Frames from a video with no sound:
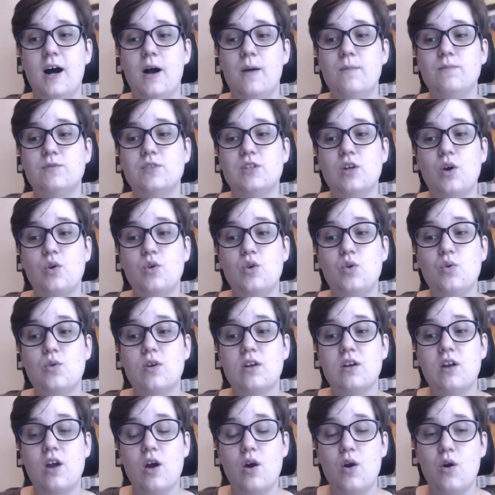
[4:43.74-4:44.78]
So you
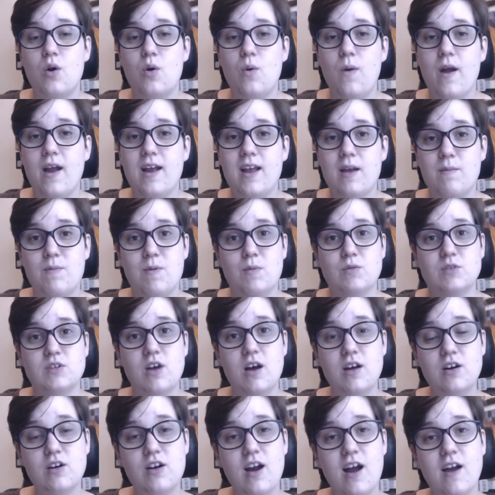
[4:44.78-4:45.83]
can go and get people's
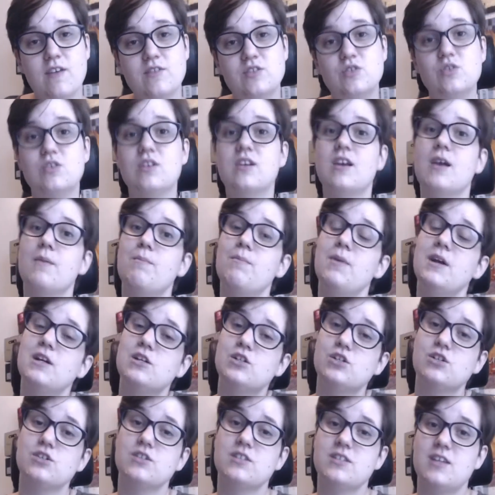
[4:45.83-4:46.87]
autographs. You can get
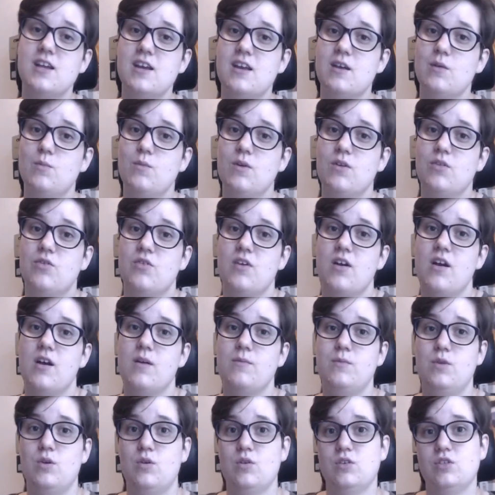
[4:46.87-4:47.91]
pictures taken with
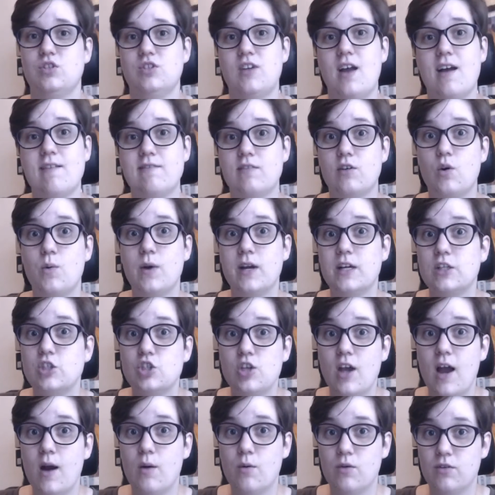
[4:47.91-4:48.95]
them. You can just have a quick
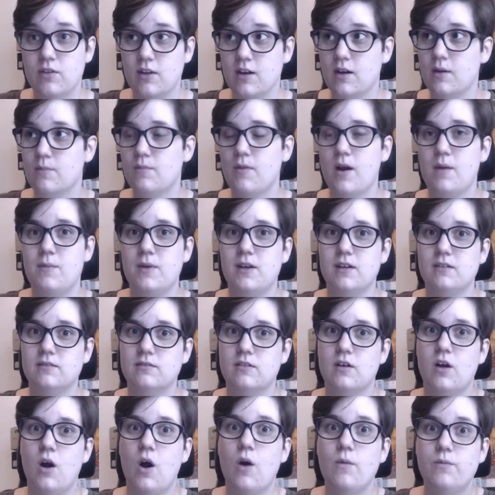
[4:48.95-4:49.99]
chat with them. I mean,
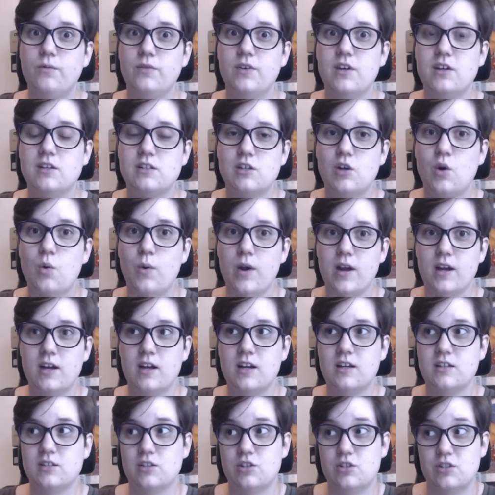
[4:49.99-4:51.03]
hopefully it's quick
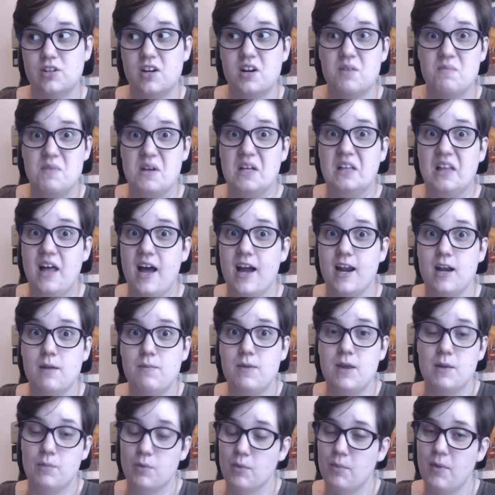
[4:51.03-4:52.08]
because there's going to be a line of
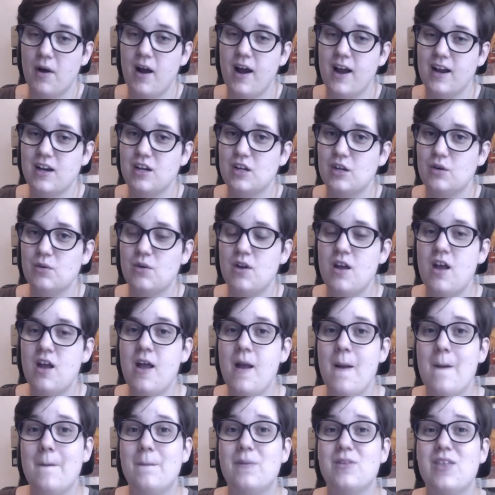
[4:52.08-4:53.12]
people behind you.
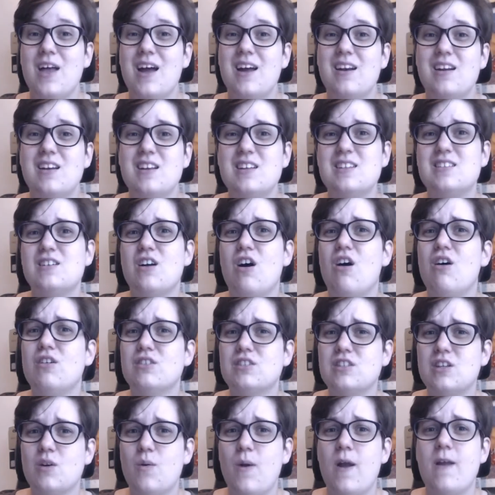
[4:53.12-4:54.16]
But that is
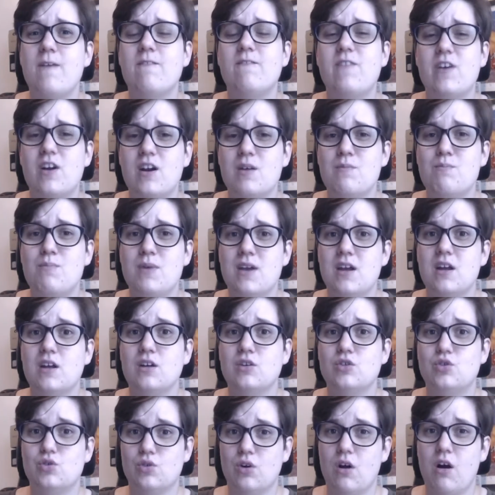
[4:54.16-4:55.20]
also a very
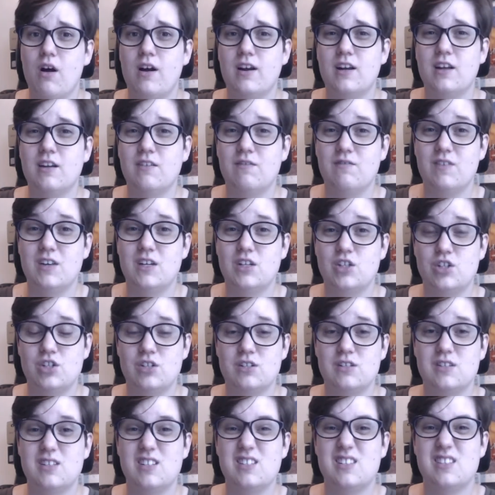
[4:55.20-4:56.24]
big draw at
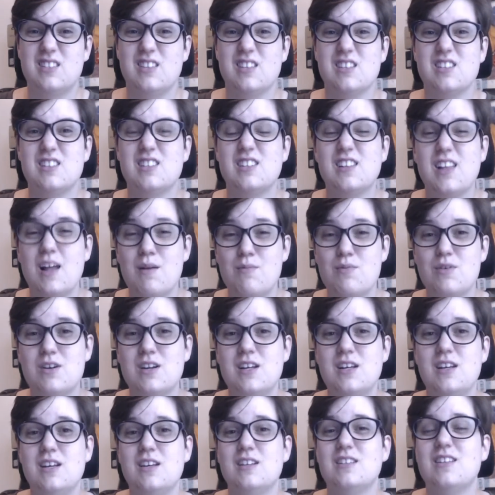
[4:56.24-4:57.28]
conventions, is the
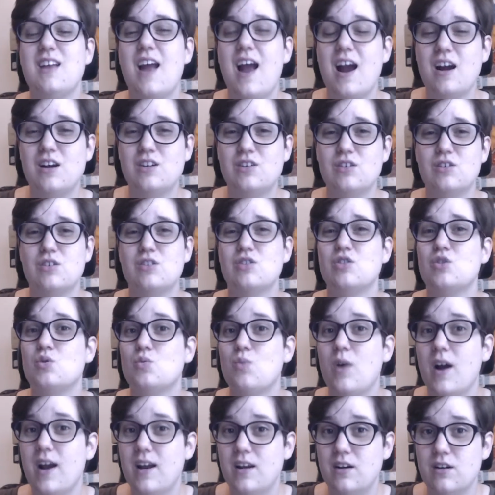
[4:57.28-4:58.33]
celebrities, actors,
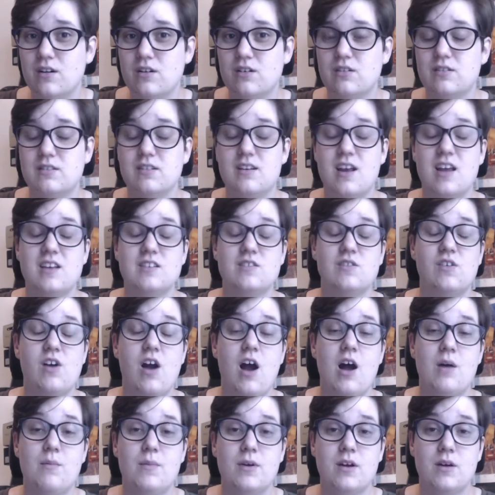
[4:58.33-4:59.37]
writers, in the case of
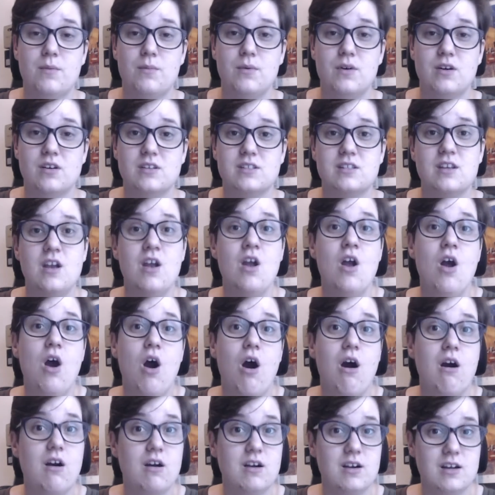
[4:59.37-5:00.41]
comic books,
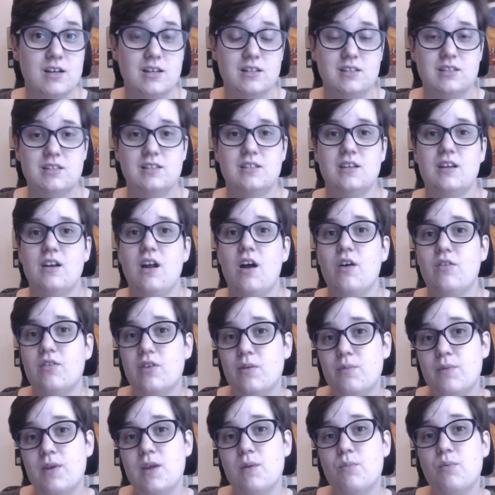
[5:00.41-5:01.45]
artists, and
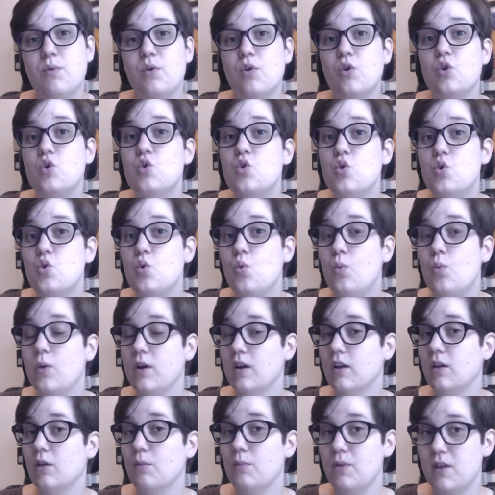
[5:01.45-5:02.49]
other people who
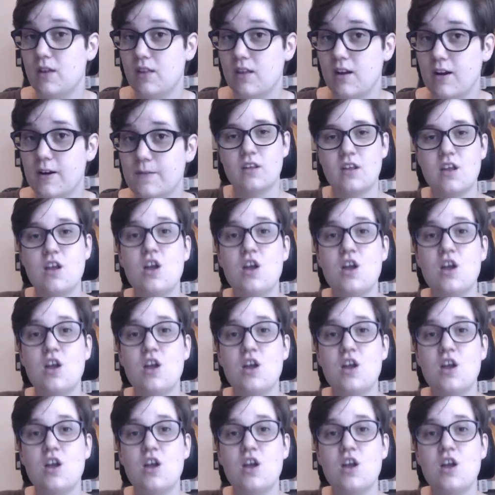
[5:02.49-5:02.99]
will be there.